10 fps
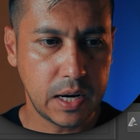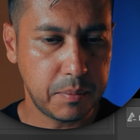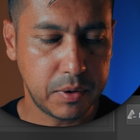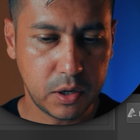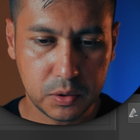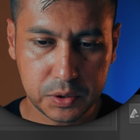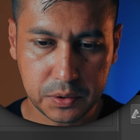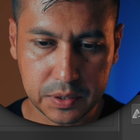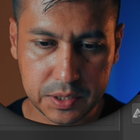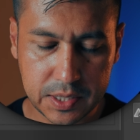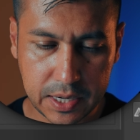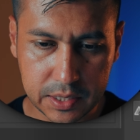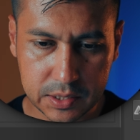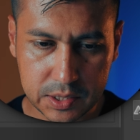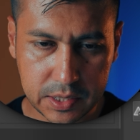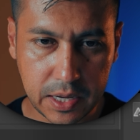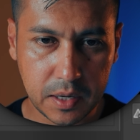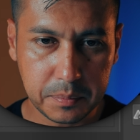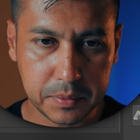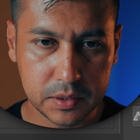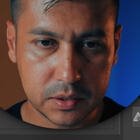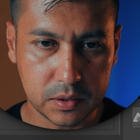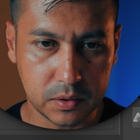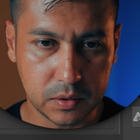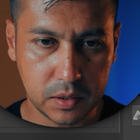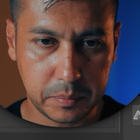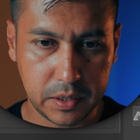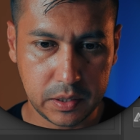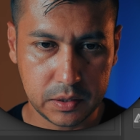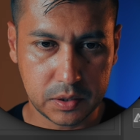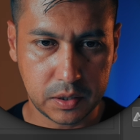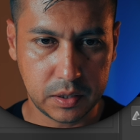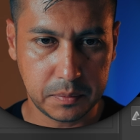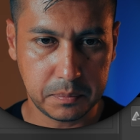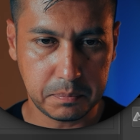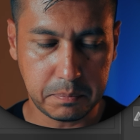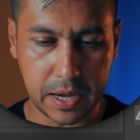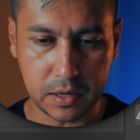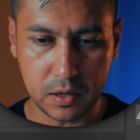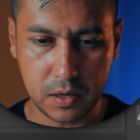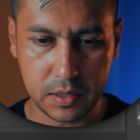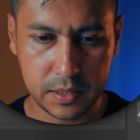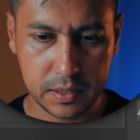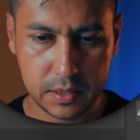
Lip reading: Now I'm going to go to the second setup. So let me turn them back on.